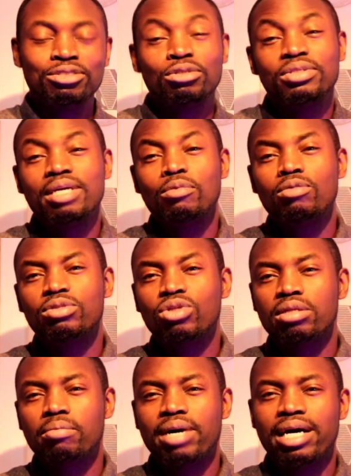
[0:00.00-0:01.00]
So today I'm going to be
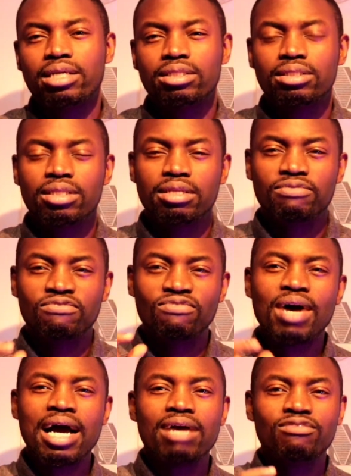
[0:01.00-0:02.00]
talking about
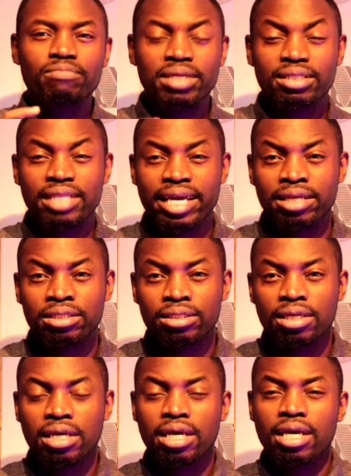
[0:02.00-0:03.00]
5
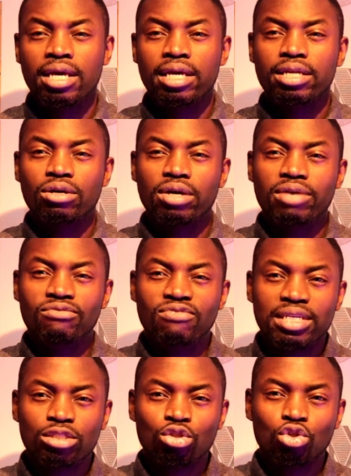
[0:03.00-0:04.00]
mistakes,
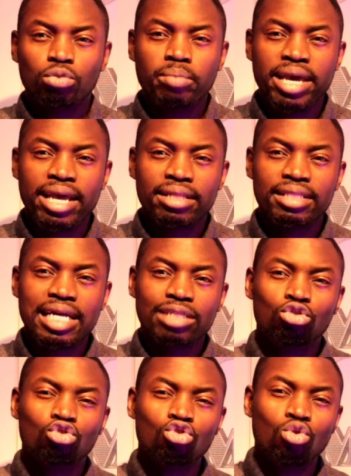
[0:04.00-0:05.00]
investors made
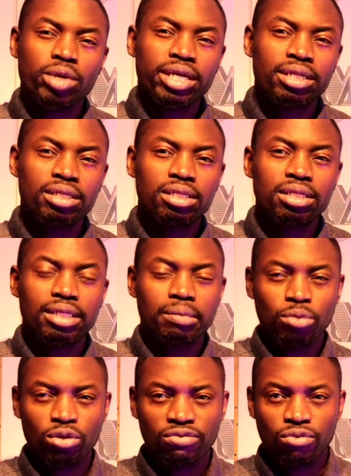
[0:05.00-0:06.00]
that to ruin their
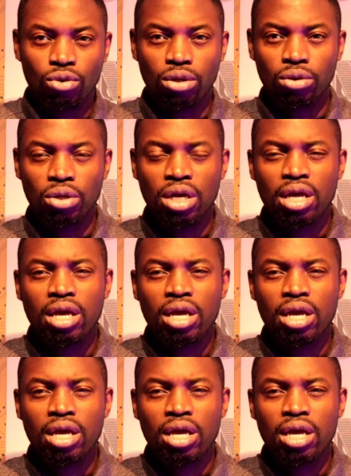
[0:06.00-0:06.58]
portfolio.